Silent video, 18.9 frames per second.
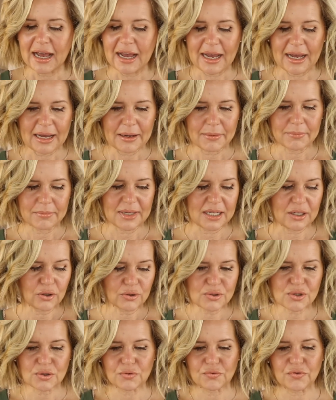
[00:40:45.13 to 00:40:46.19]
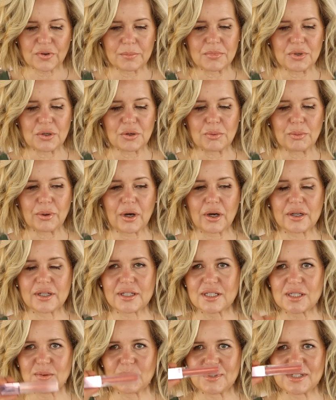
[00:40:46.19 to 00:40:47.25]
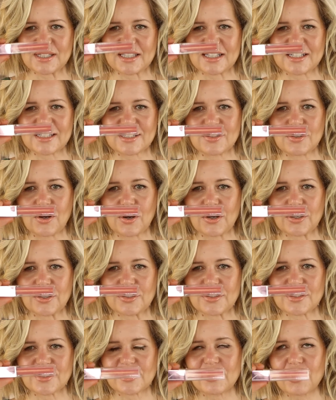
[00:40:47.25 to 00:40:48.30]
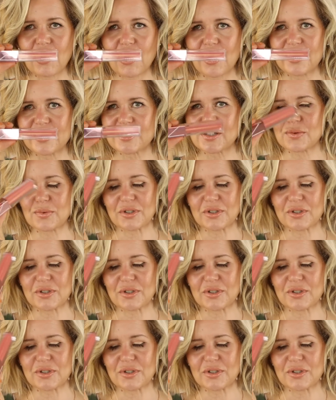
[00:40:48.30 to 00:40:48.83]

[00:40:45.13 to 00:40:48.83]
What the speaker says: And also from new products was this Nars gloss,